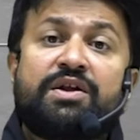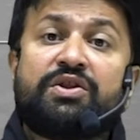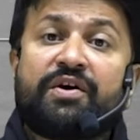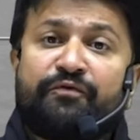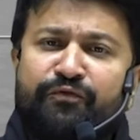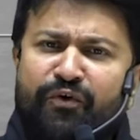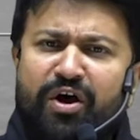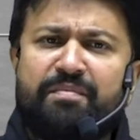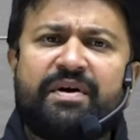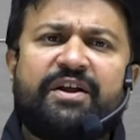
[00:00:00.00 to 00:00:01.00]
The
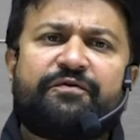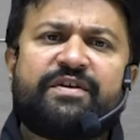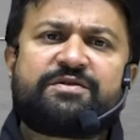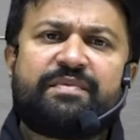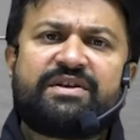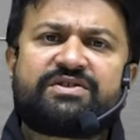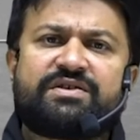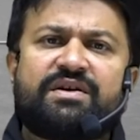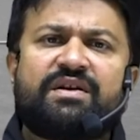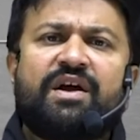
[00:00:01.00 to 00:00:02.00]
former defense
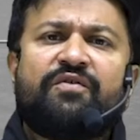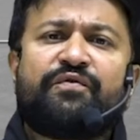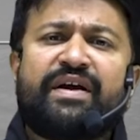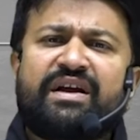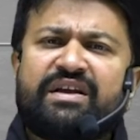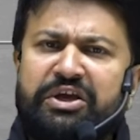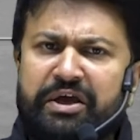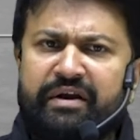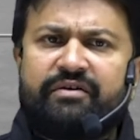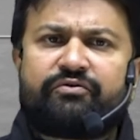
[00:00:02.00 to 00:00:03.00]
minister find a
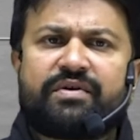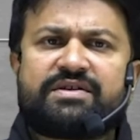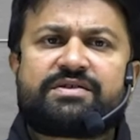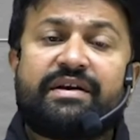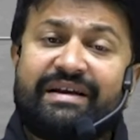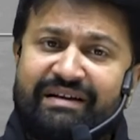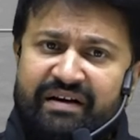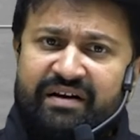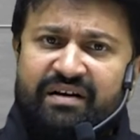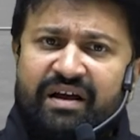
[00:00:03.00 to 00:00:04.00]
keen interest in it